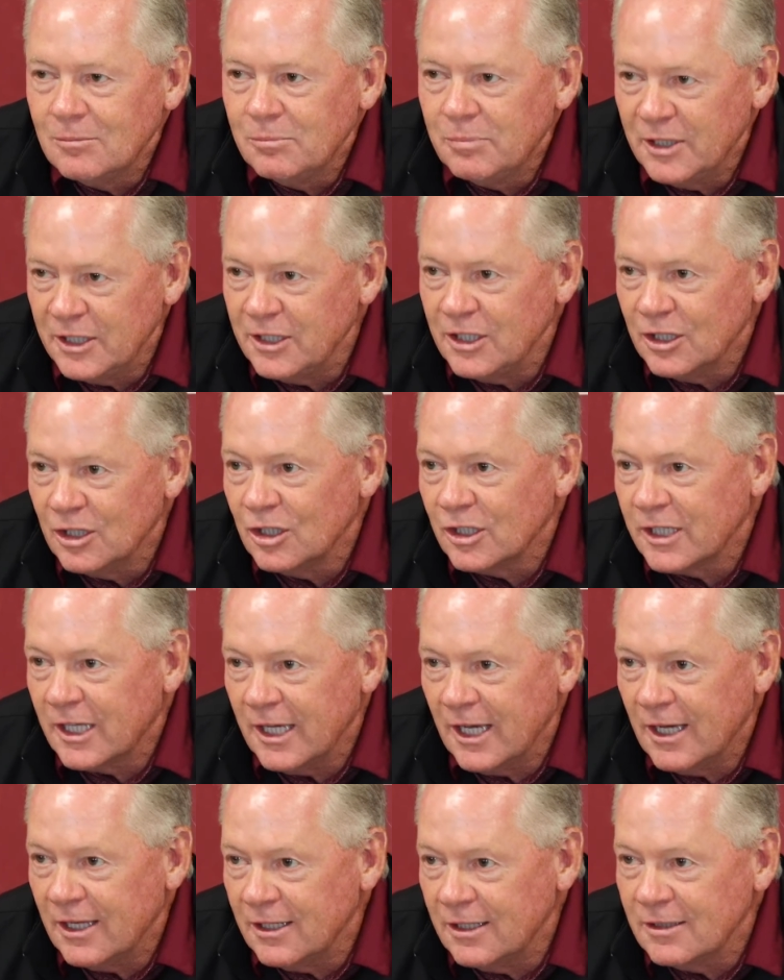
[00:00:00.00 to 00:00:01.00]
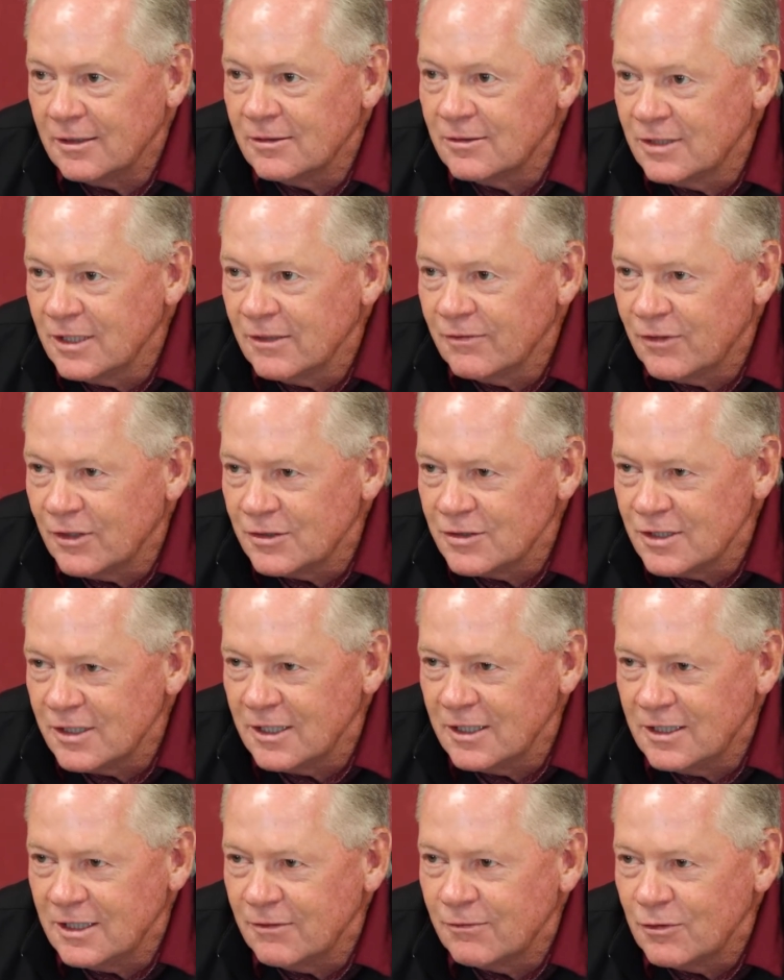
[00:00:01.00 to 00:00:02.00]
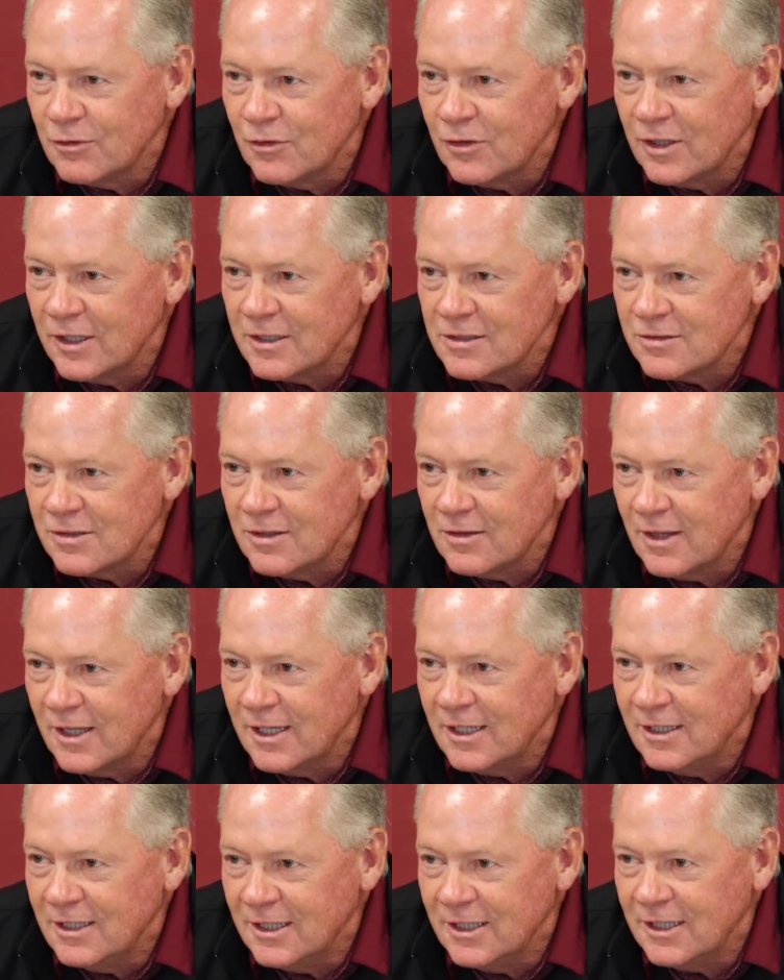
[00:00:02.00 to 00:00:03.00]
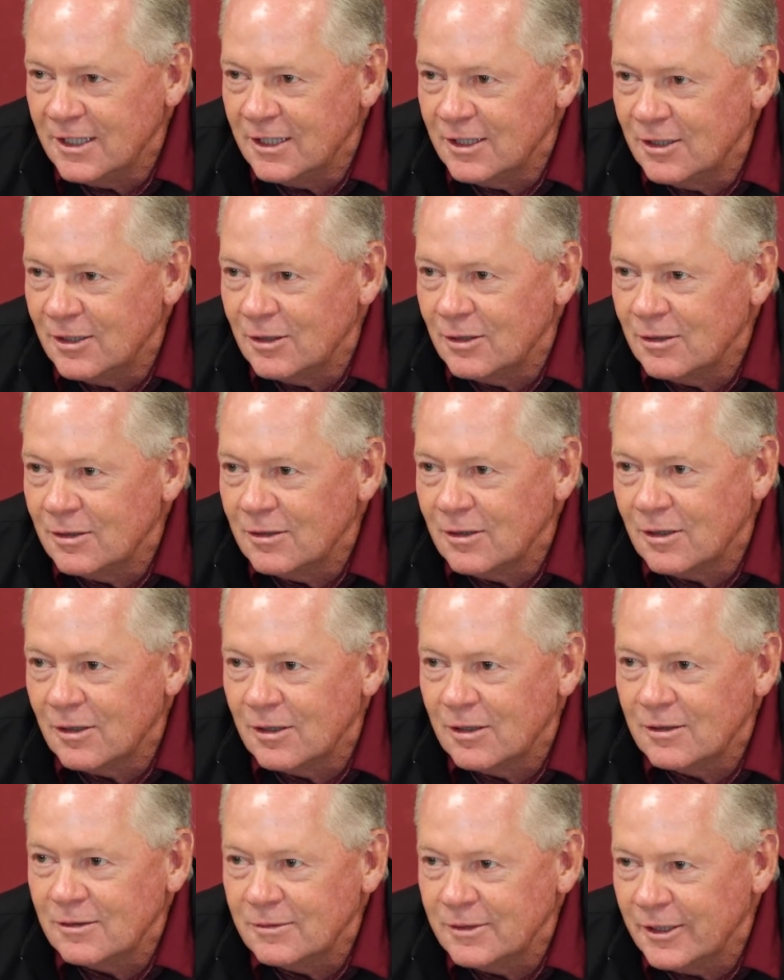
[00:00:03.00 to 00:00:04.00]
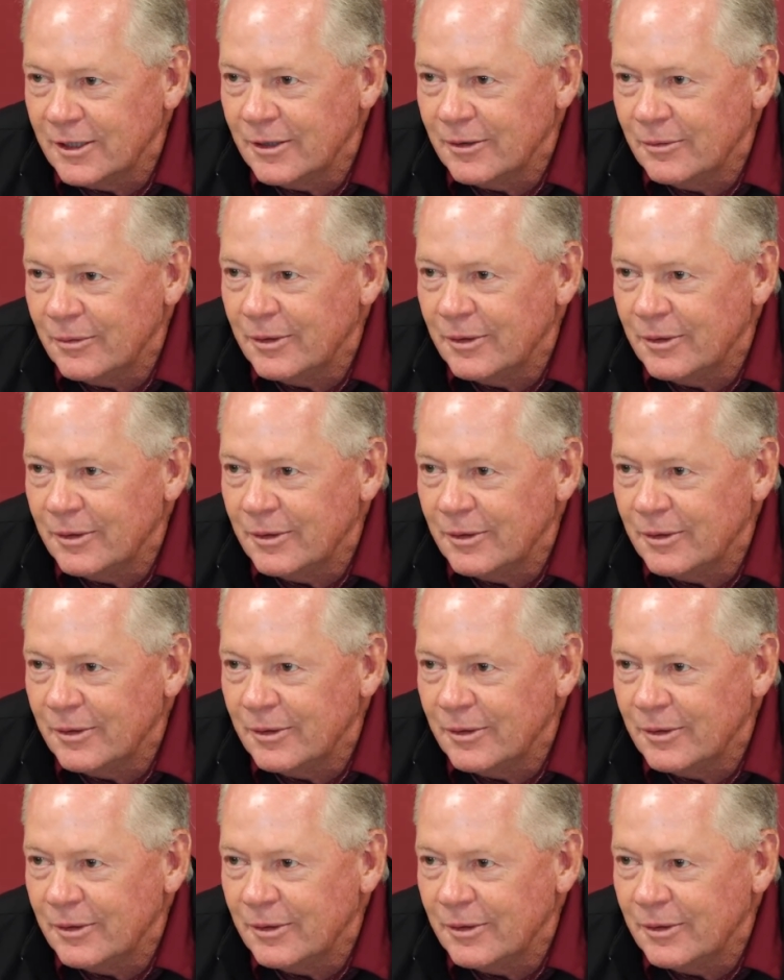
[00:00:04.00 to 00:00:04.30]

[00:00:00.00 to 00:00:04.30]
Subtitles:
But you look at it, see if there's any different things that they did or you know,